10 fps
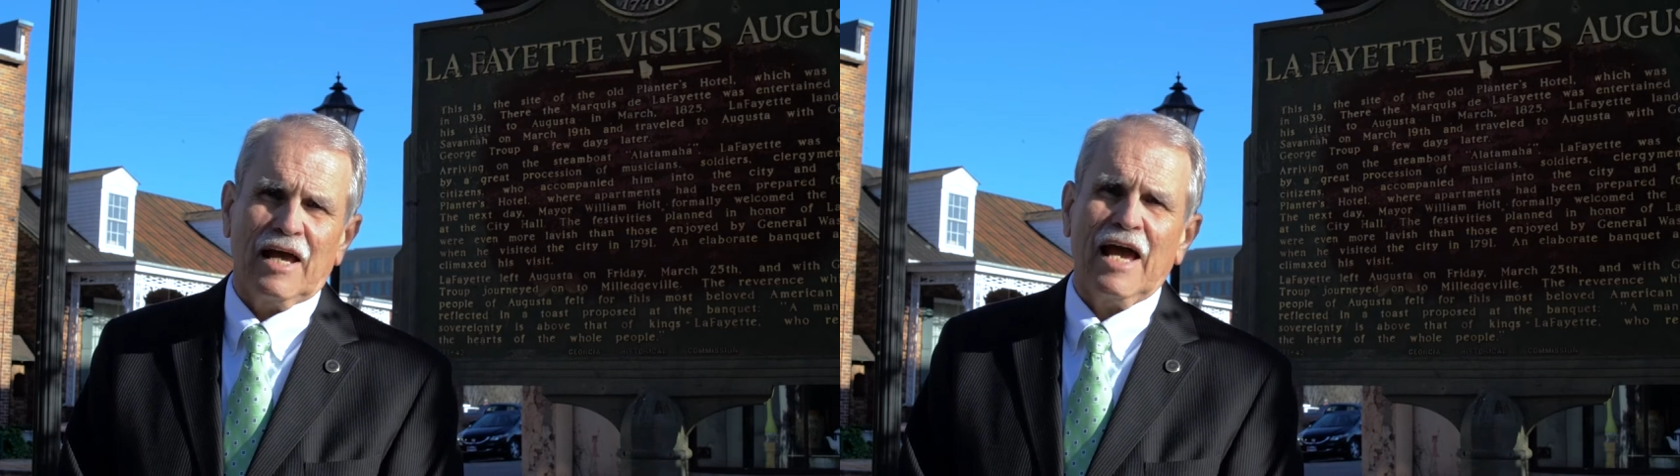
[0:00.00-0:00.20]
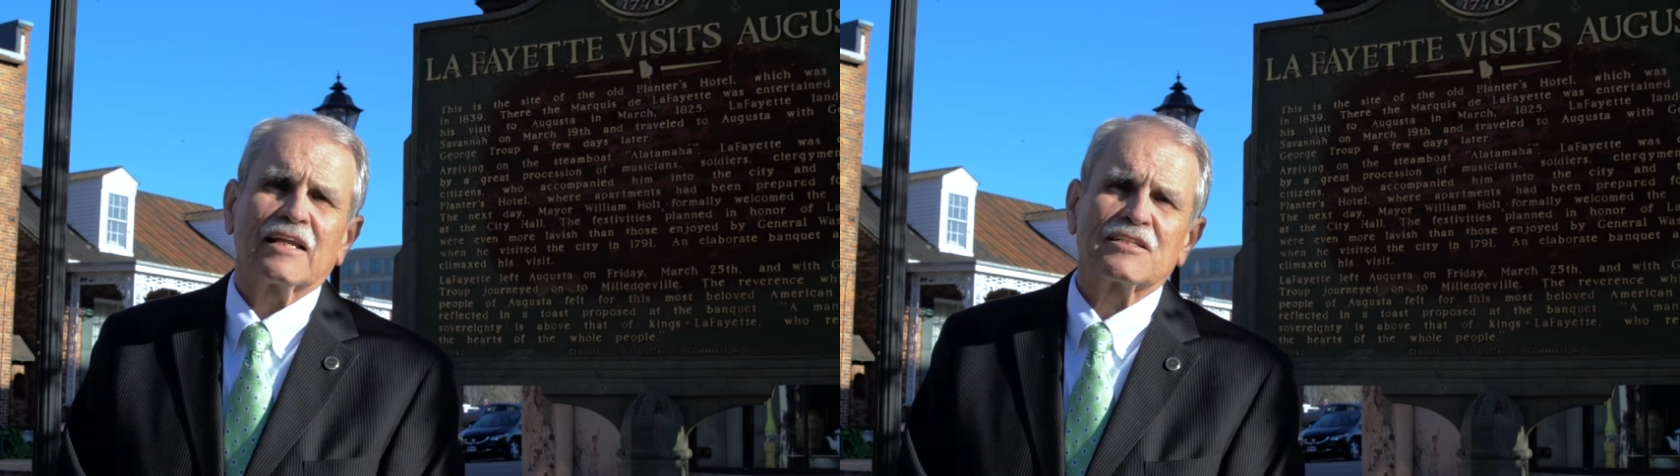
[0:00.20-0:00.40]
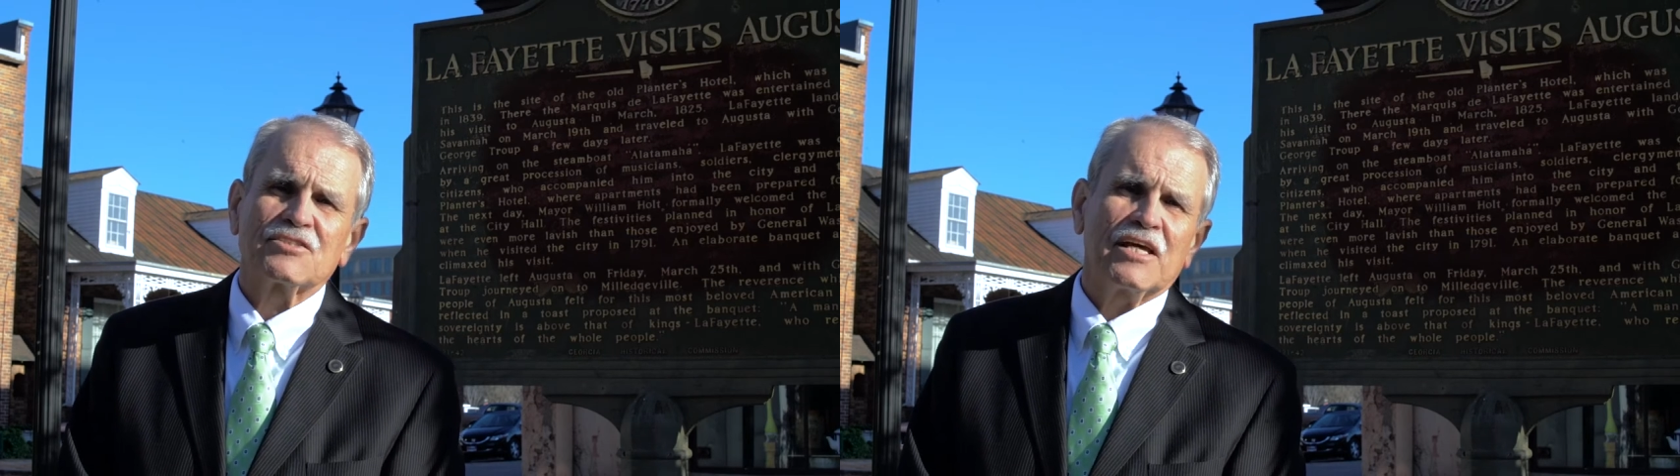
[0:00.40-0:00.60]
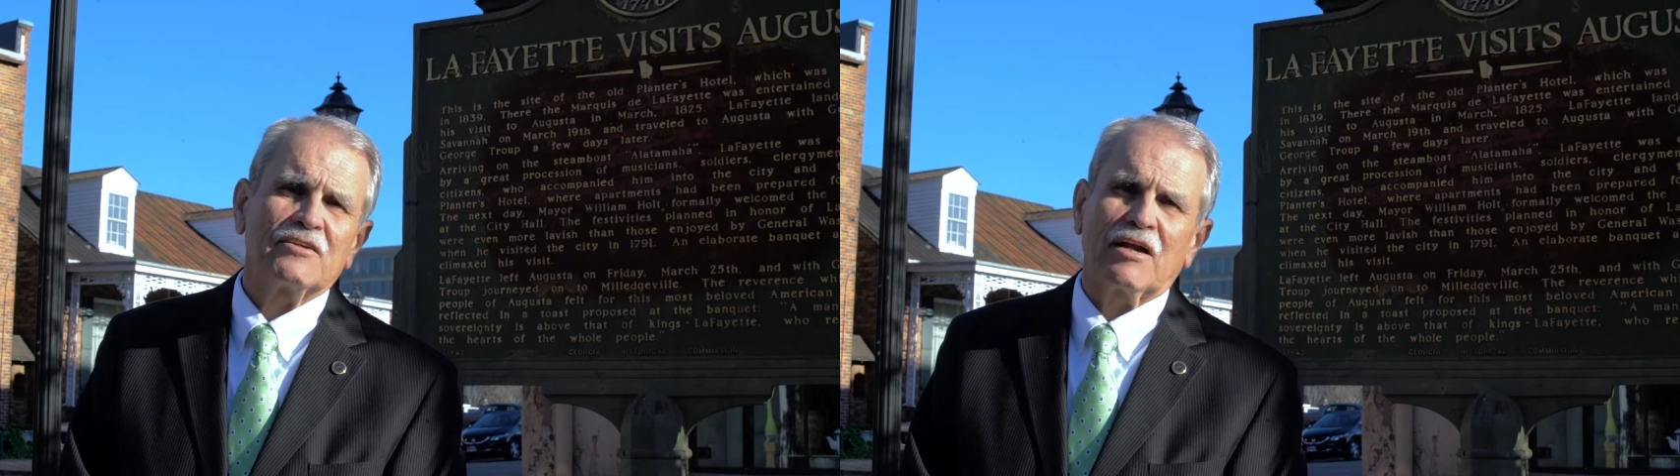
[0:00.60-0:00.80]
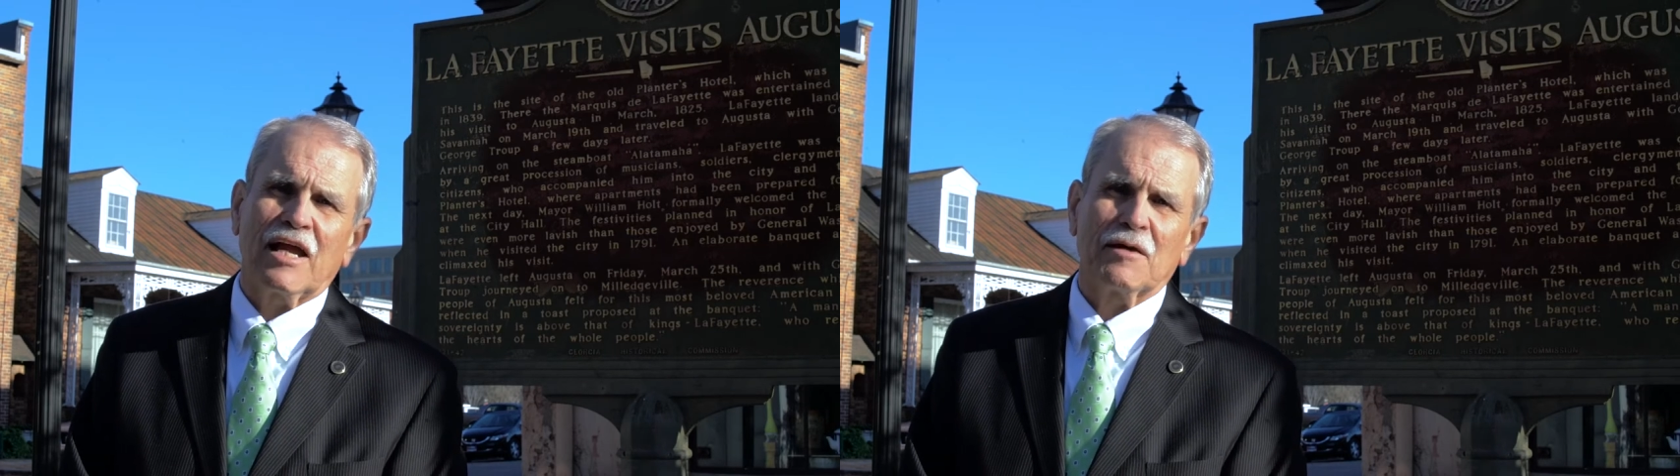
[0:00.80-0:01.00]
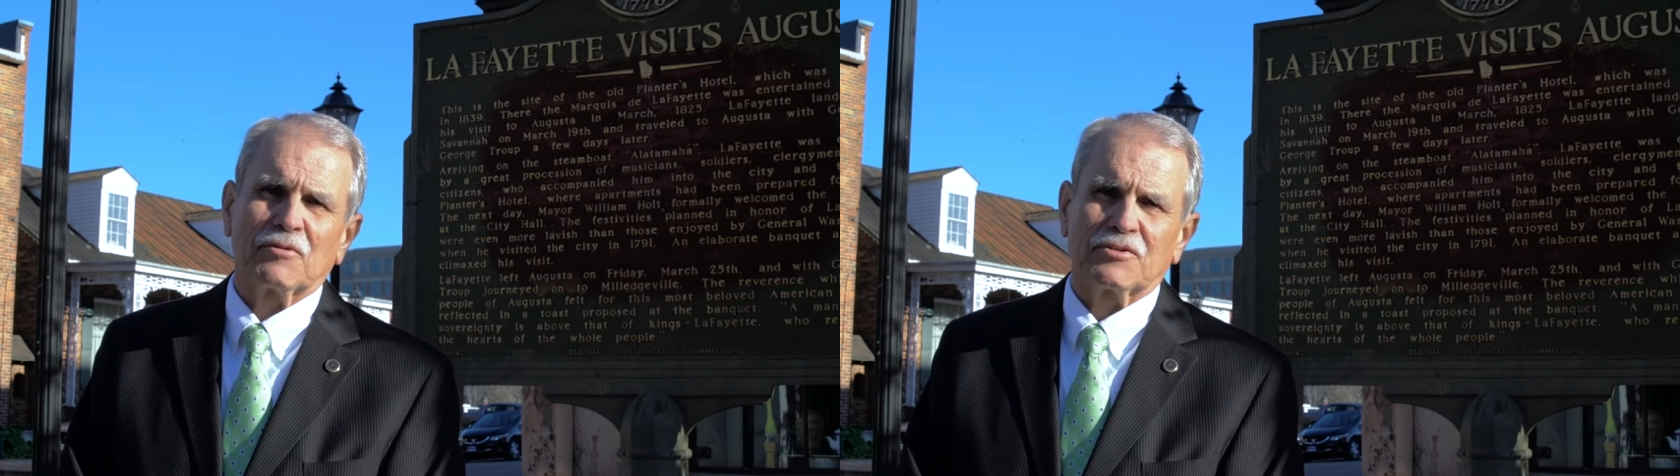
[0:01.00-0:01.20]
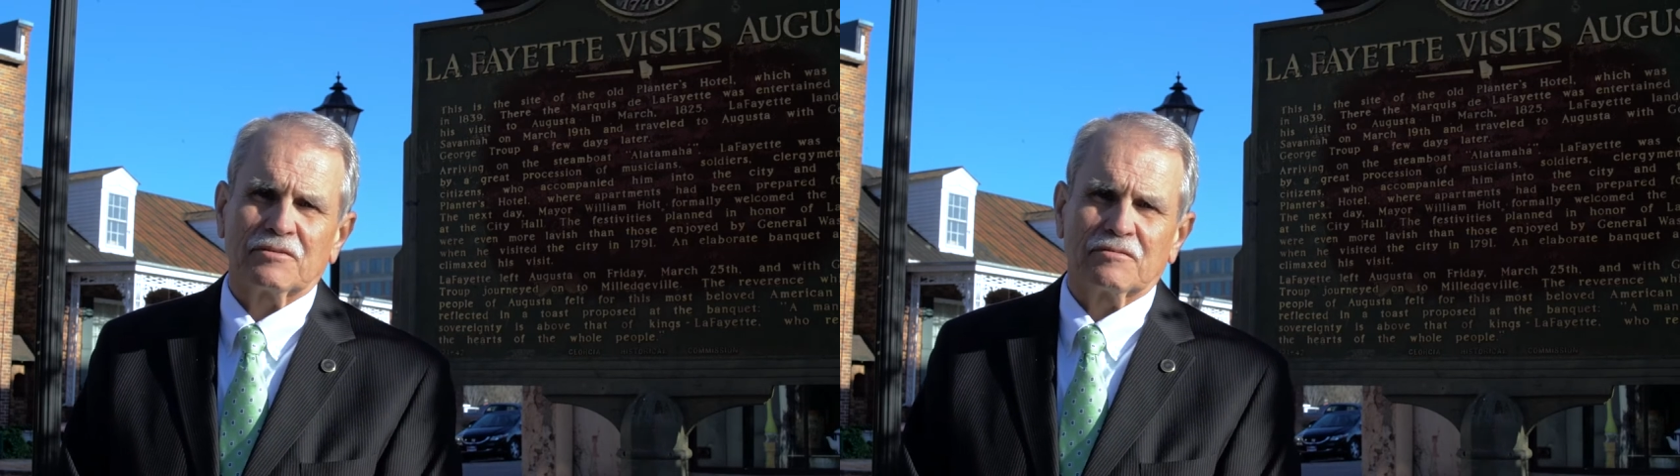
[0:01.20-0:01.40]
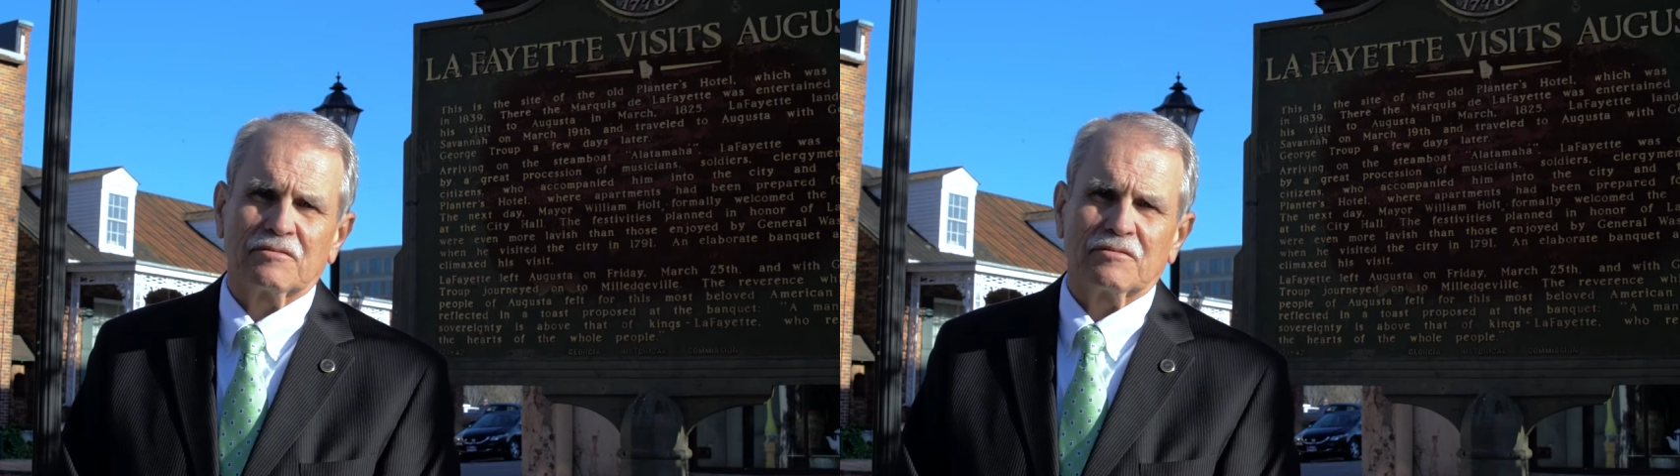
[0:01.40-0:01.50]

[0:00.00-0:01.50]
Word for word: Alexander Hamilton,